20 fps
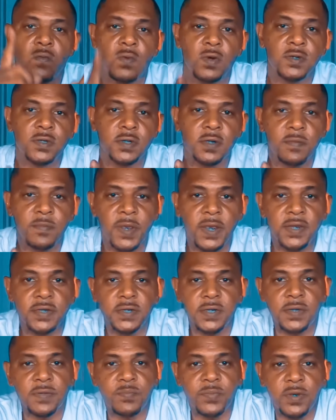What's up,
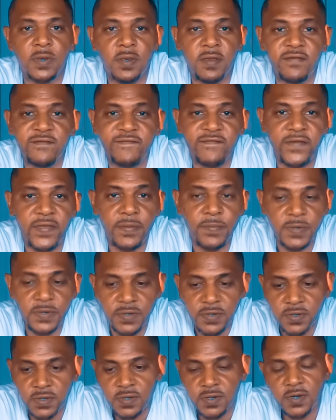ATBL family?